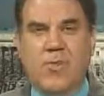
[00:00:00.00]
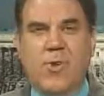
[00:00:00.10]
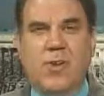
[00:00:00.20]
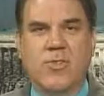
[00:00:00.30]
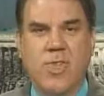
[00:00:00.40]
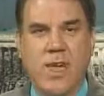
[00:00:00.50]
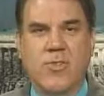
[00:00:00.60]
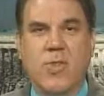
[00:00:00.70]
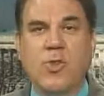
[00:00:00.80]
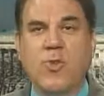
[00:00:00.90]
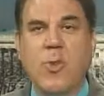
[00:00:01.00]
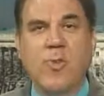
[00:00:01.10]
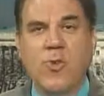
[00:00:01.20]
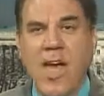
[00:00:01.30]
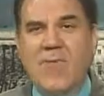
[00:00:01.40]
mortgage titles into a
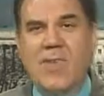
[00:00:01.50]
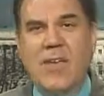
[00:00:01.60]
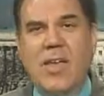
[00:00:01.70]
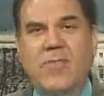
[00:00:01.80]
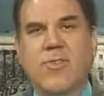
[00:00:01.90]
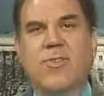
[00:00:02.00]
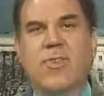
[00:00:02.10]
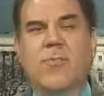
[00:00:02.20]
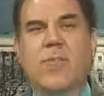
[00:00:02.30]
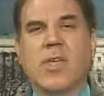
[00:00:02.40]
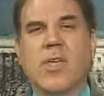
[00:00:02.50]
privatized system